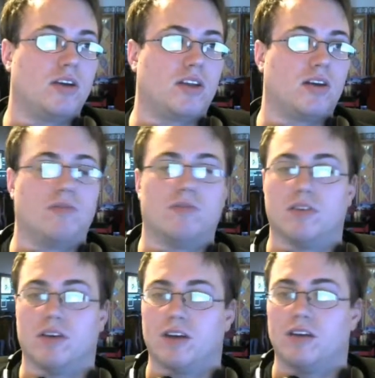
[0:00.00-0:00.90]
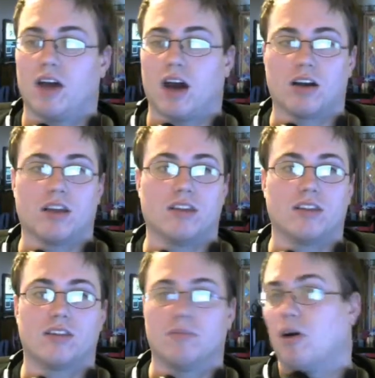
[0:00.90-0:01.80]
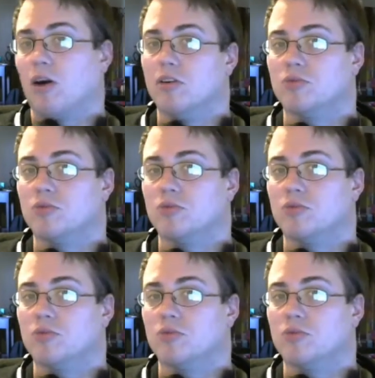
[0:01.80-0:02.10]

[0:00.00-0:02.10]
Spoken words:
and hopefully I'll get it tomorrow